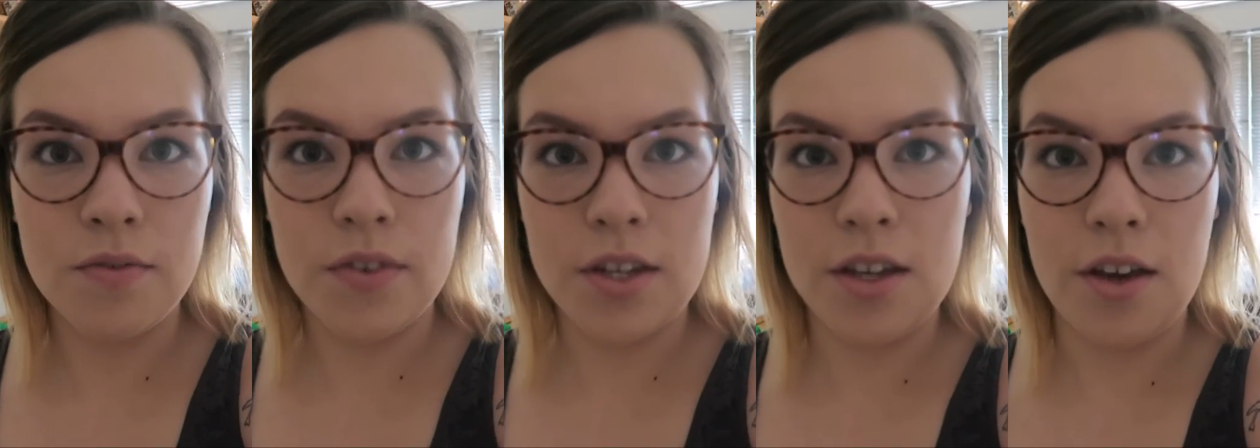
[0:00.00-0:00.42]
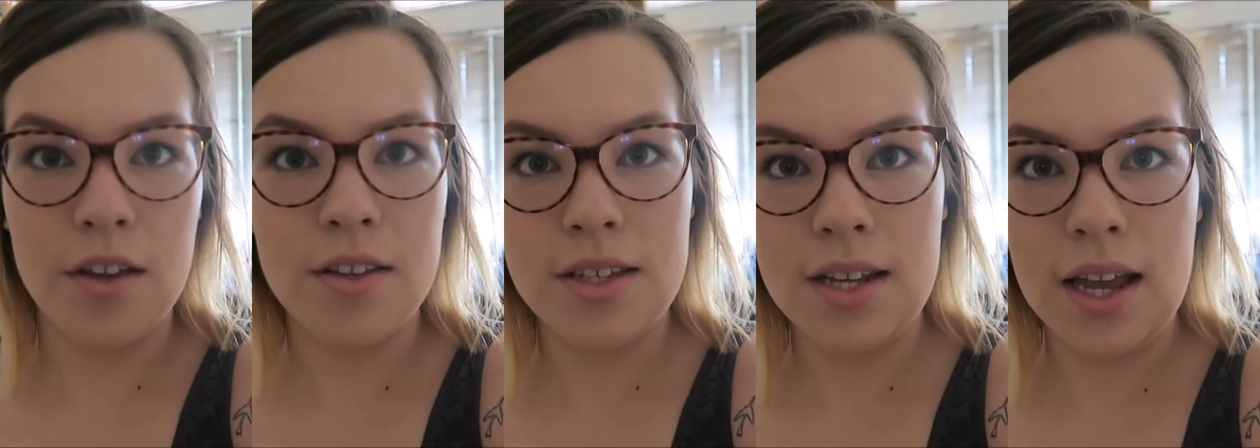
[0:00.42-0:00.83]

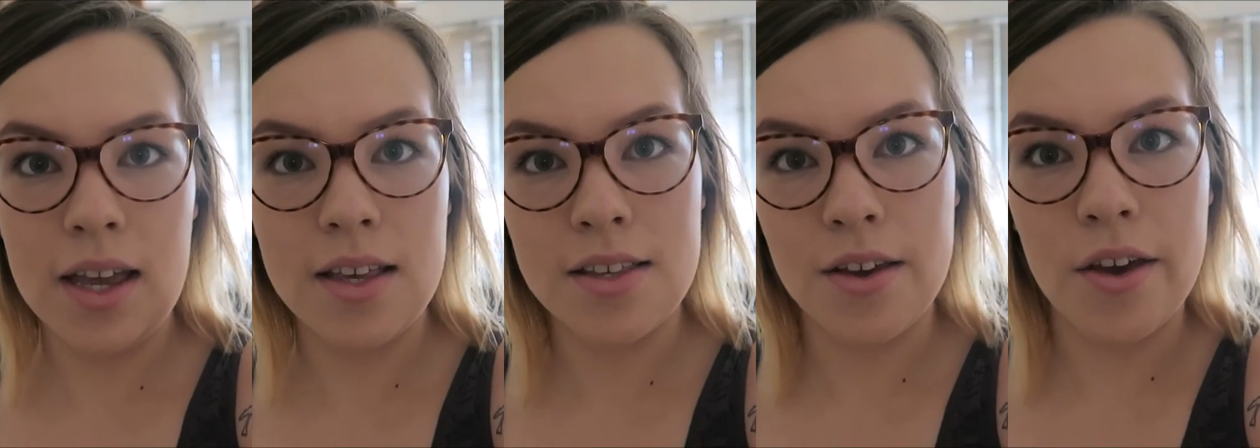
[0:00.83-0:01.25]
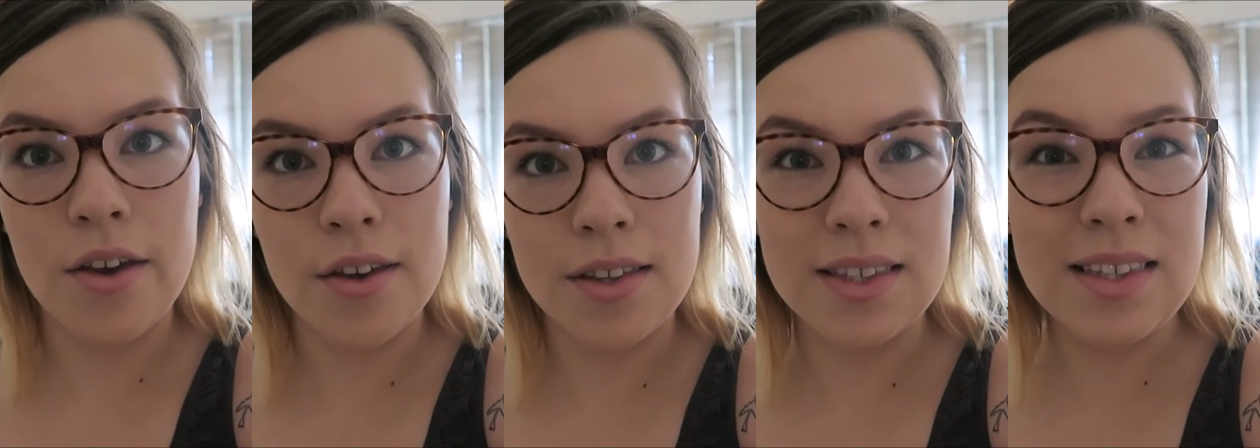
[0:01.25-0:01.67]
video today so
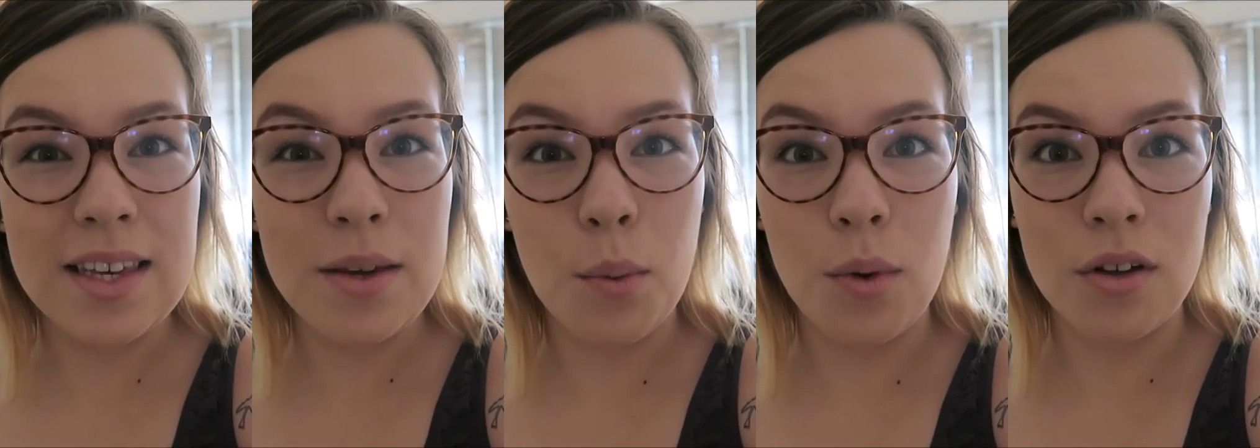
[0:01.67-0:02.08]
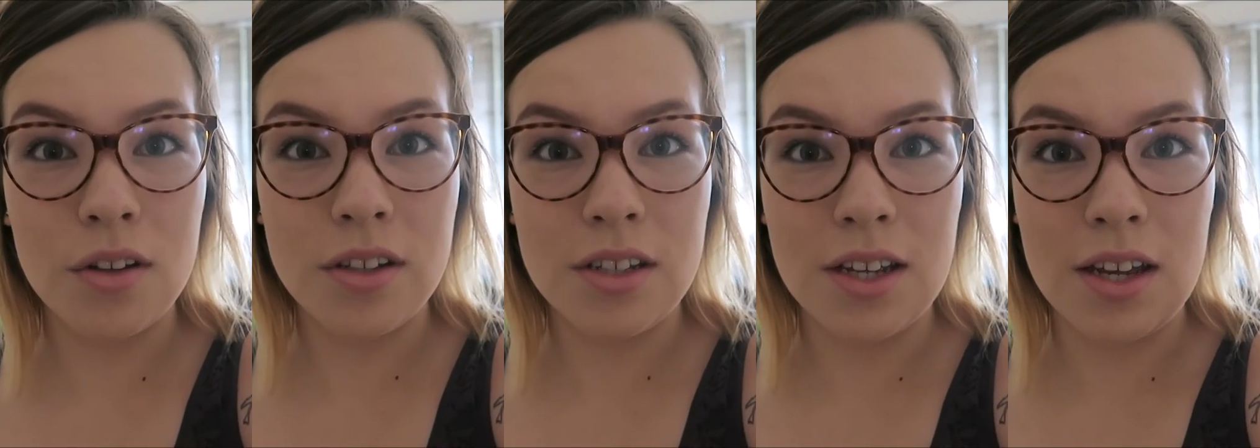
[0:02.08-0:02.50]
you can see
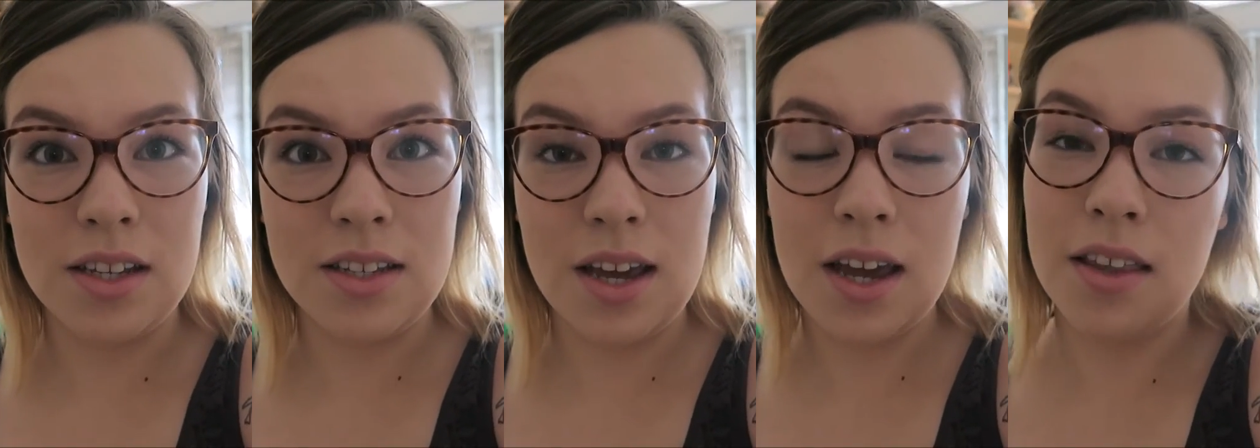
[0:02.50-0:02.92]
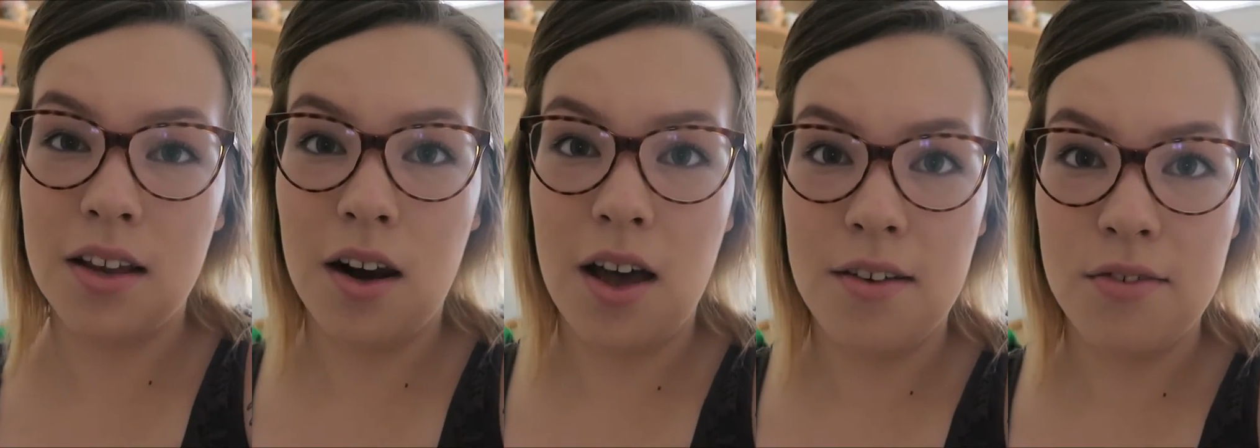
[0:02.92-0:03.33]
what a day in the
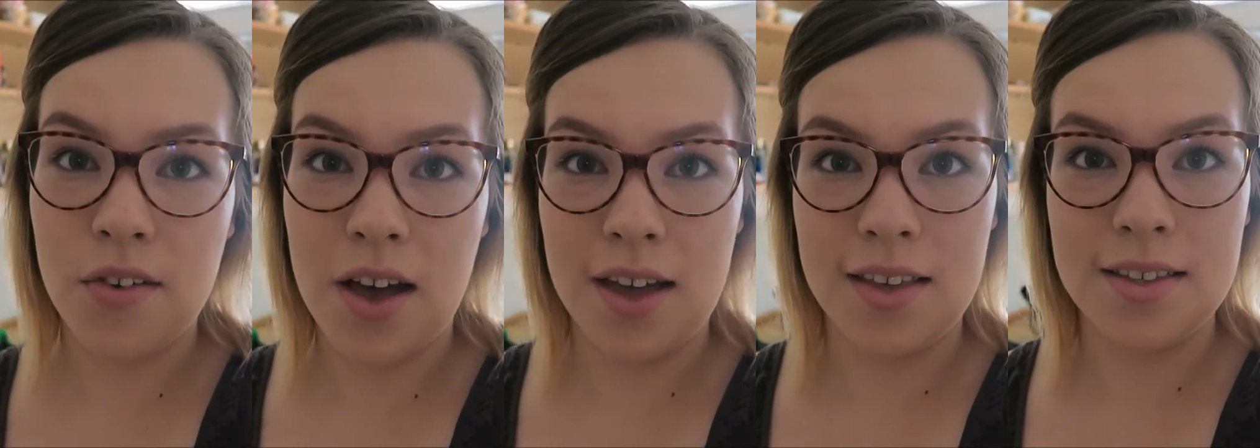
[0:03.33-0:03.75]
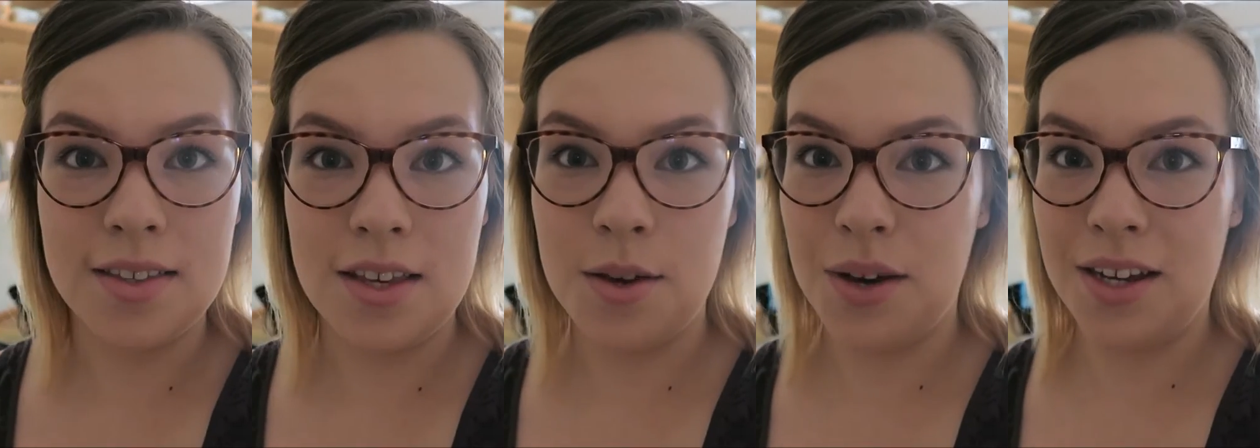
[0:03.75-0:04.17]
life at
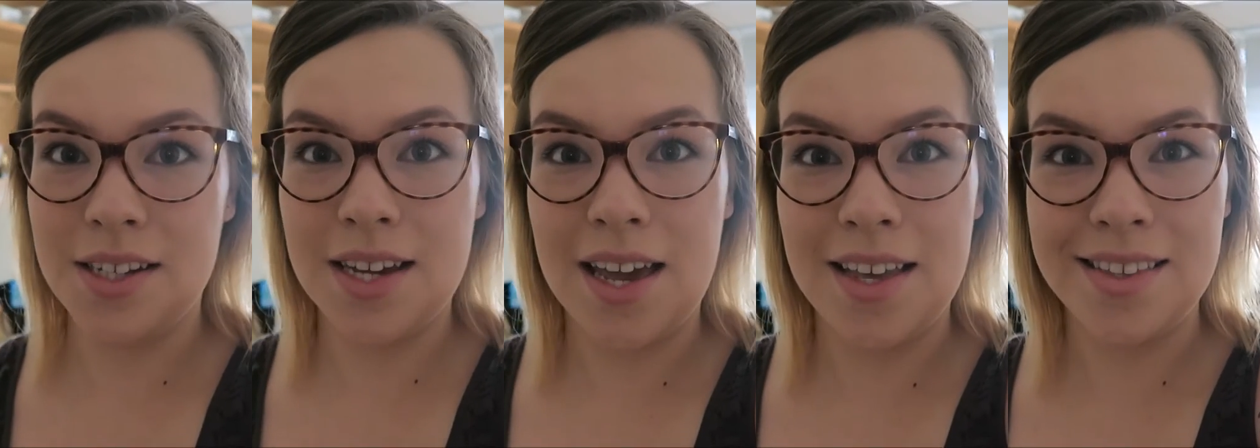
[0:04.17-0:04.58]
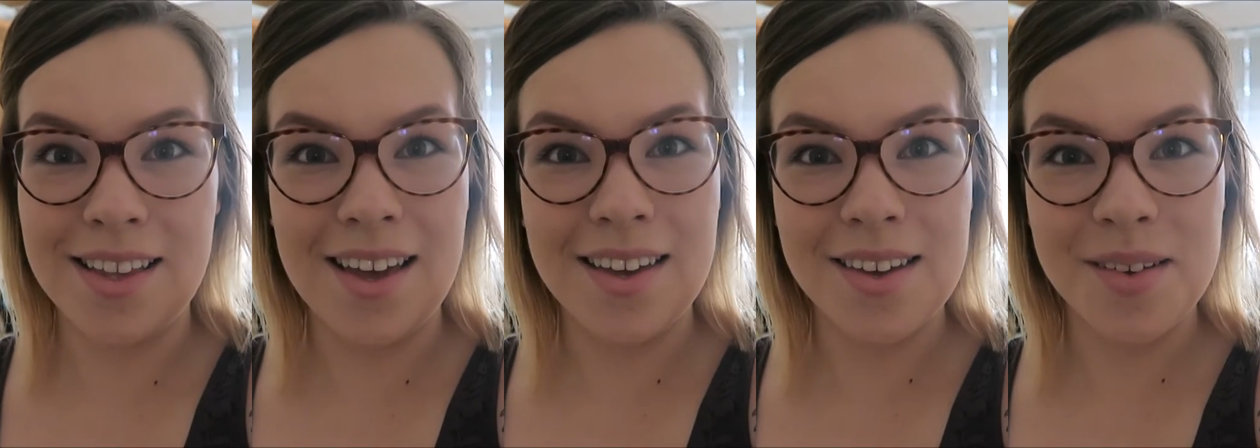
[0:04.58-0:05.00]
CUHK is
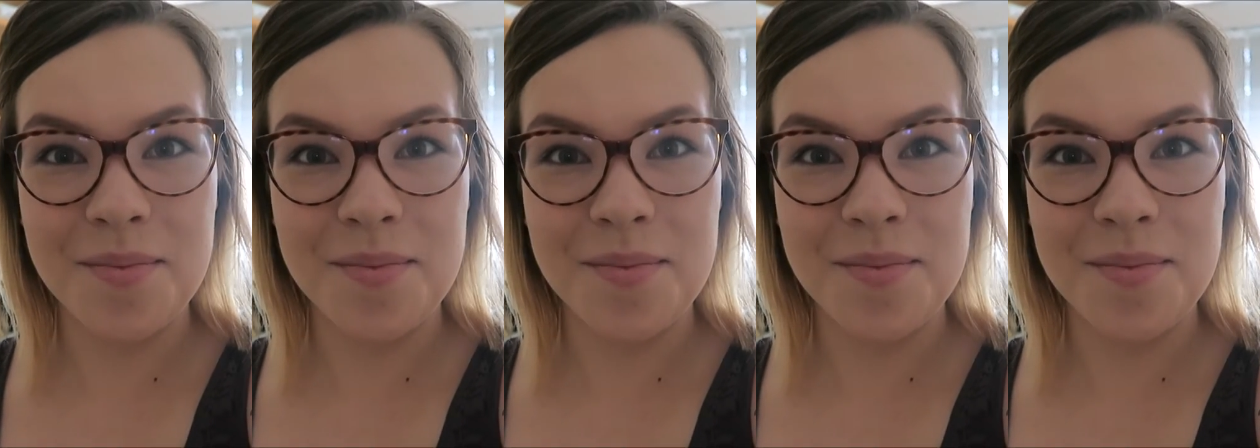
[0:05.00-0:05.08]
like.